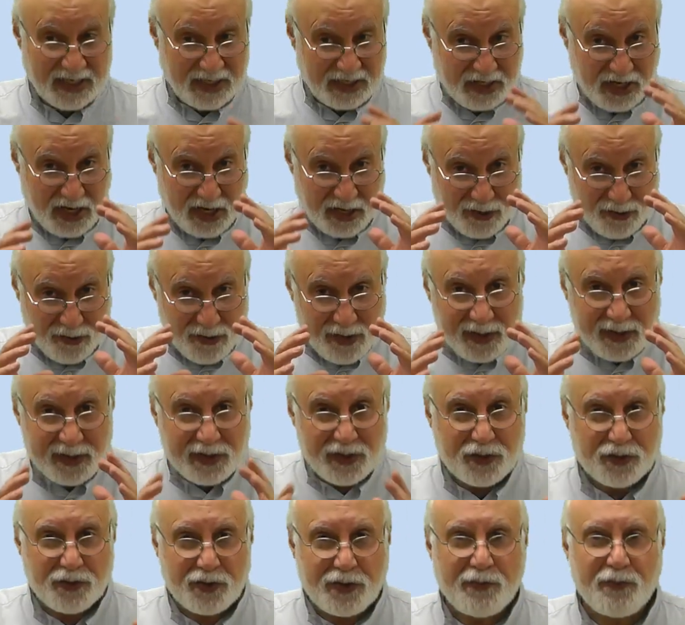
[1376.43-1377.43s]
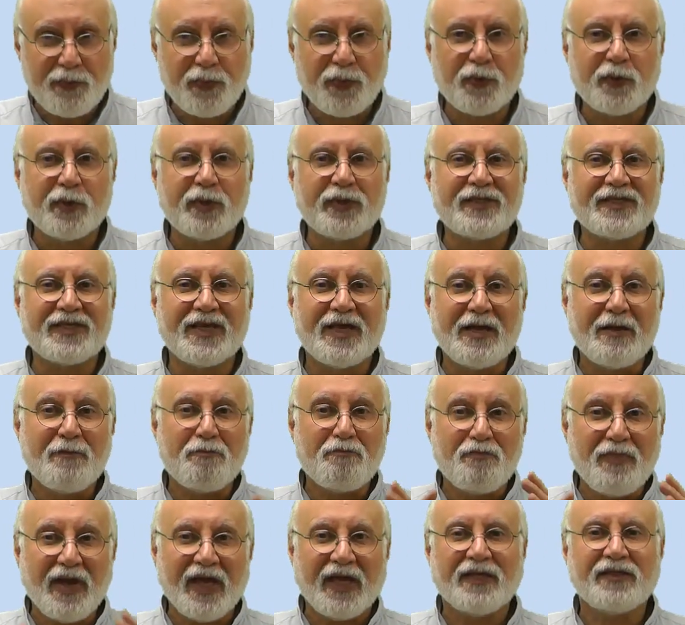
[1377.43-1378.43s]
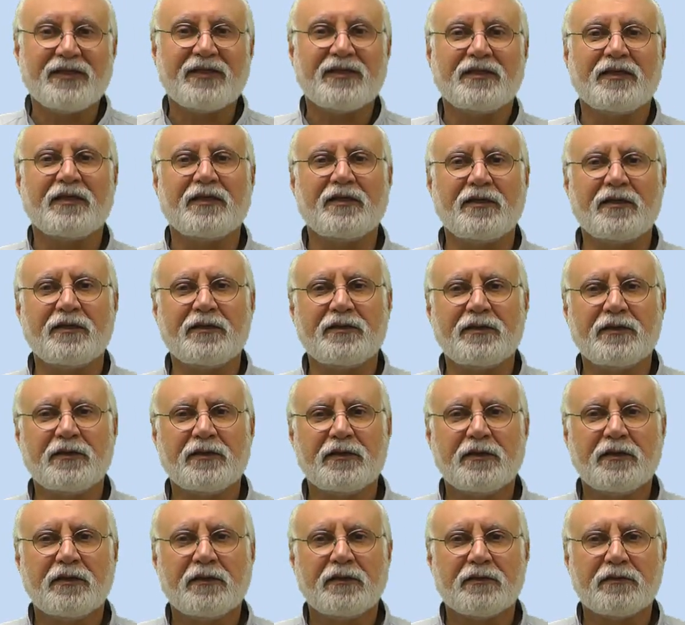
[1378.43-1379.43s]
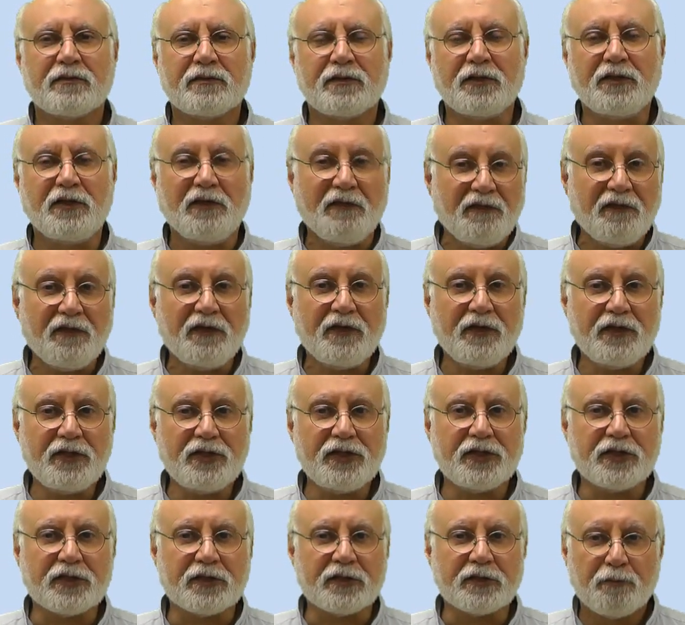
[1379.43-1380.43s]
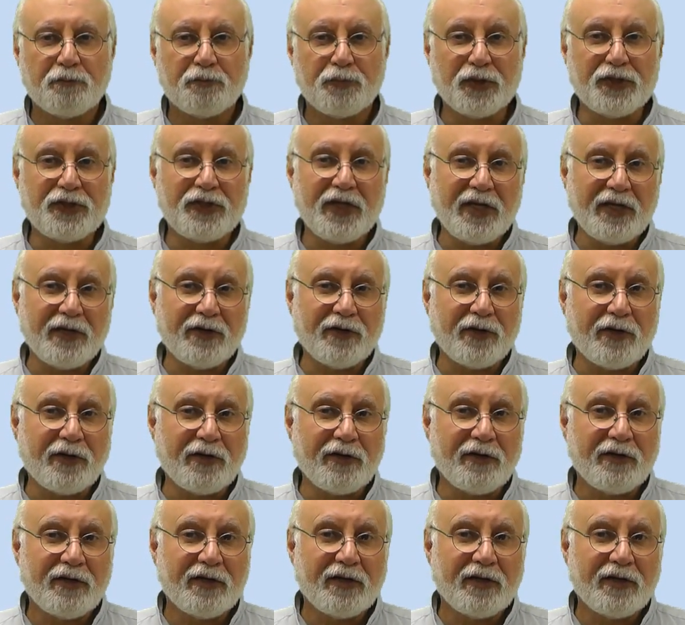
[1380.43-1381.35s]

They are extreme points based on the definition, but they are